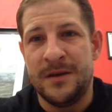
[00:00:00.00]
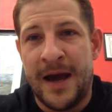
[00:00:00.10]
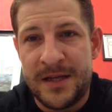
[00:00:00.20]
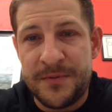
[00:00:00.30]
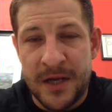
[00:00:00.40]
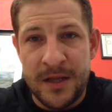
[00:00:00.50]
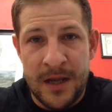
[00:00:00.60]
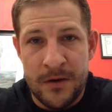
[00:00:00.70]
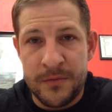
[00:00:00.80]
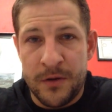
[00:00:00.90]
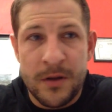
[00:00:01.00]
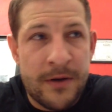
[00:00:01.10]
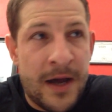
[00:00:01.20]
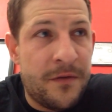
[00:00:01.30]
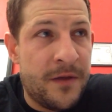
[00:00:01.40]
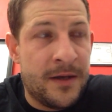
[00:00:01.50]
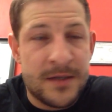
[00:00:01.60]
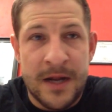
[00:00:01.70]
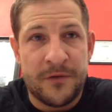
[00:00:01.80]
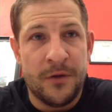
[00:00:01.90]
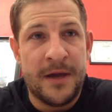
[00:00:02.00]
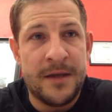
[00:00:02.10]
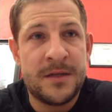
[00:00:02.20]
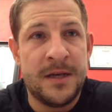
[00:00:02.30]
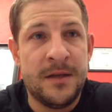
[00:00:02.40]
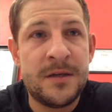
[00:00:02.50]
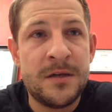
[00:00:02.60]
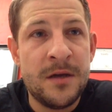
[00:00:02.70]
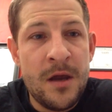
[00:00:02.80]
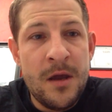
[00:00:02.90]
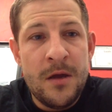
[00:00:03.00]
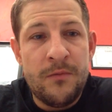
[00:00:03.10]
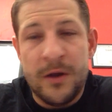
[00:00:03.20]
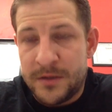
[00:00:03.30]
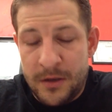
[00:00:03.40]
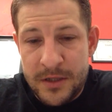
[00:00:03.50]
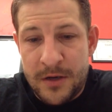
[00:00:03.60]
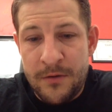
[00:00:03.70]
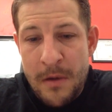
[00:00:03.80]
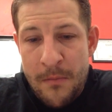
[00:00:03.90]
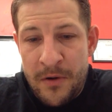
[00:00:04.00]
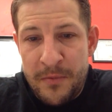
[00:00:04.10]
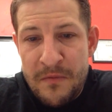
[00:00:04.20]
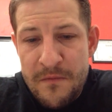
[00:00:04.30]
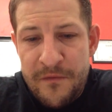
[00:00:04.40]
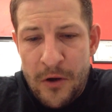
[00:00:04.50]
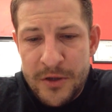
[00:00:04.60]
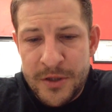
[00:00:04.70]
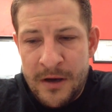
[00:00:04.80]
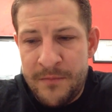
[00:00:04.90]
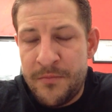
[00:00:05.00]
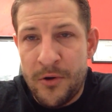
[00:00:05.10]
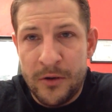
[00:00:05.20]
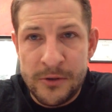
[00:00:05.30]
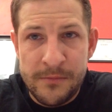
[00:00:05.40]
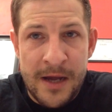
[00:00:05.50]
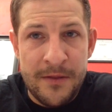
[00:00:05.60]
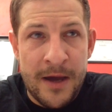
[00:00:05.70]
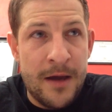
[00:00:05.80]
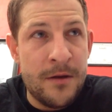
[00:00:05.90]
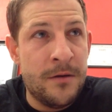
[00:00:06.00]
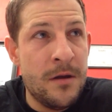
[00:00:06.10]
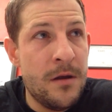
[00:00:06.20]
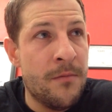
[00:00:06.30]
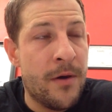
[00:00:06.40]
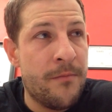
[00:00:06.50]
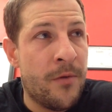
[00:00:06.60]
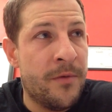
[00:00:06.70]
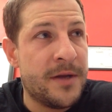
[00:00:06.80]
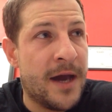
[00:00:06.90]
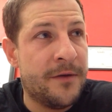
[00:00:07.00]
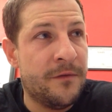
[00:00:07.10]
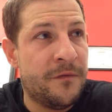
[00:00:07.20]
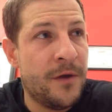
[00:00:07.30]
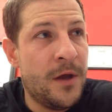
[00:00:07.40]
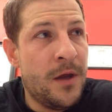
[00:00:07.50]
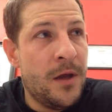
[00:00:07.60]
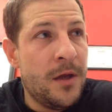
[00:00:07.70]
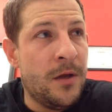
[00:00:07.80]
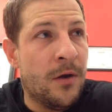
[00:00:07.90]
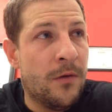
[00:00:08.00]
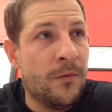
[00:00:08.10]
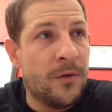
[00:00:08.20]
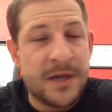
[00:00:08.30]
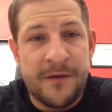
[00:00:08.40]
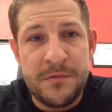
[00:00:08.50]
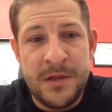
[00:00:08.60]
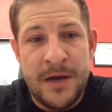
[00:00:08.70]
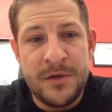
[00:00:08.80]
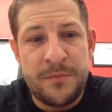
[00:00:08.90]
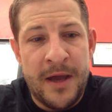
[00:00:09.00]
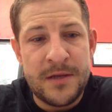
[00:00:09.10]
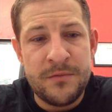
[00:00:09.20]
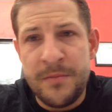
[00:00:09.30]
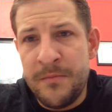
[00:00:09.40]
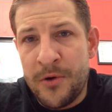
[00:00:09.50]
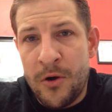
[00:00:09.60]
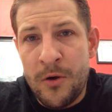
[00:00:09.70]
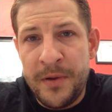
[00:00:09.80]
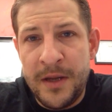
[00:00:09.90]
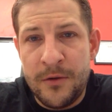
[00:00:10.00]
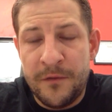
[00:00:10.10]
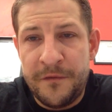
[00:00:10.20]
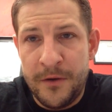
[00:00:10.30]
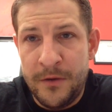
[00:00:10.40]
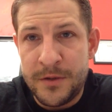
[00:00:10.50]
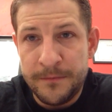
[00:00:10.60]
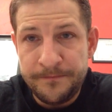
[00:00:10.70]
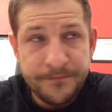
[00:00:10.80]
90% of the year I'm doing the right things, and I've done that since, well, as long as I can remember. I've been fortunate, I've been brought up like that, and my mum and dad have, you know, looked after me in that respect. We've been brought up eating good foods.